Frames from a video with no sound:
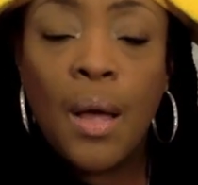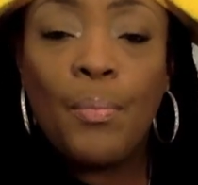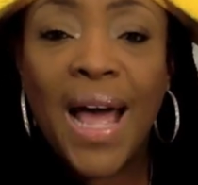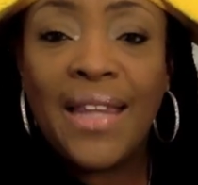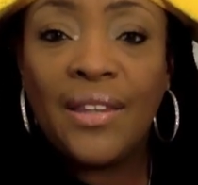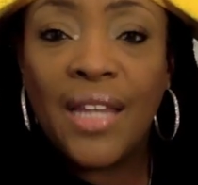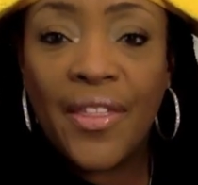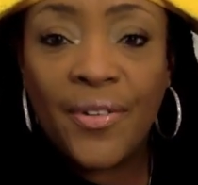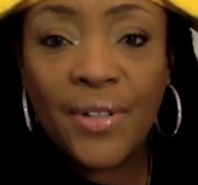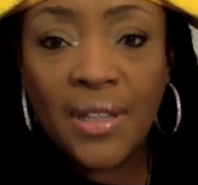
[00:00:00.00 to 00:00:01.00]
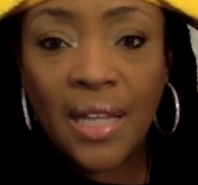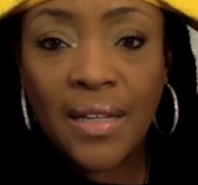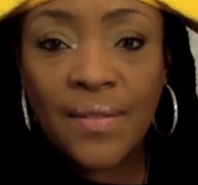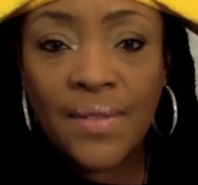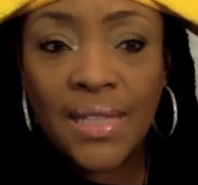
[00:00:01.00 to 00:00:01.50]
my leather
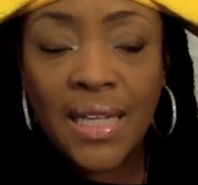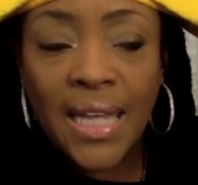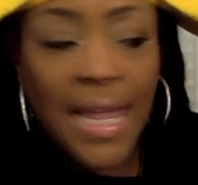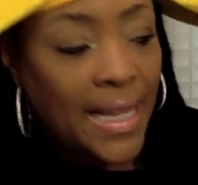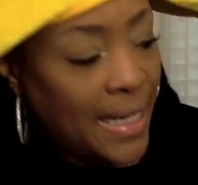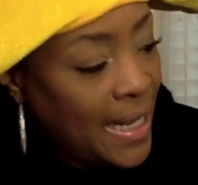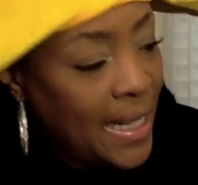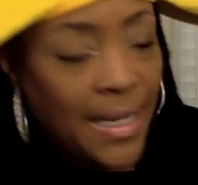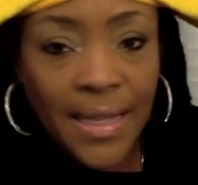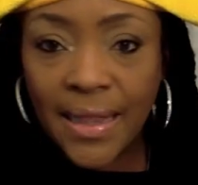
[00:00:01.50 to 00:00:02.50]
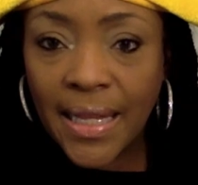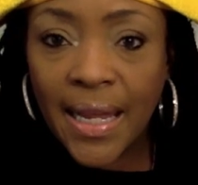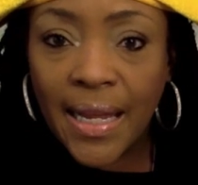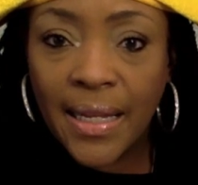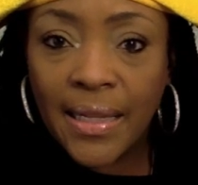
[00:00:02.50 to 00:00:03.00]
gloves, and
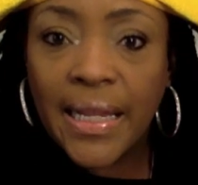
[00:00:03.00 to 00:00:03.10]
anything